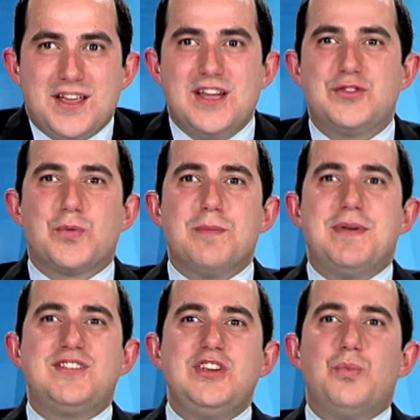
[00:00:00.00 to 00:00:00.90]
kids were
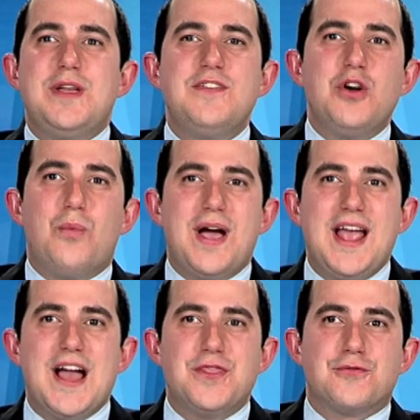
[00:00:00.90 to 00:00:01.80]
busy weaving
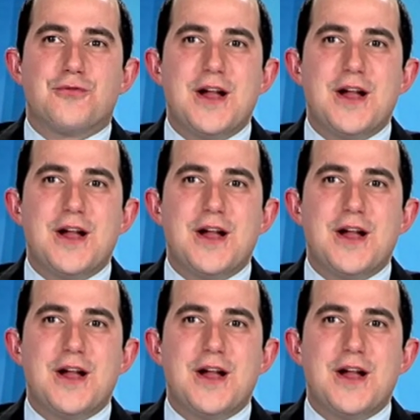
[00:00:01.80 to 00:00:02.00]
away at the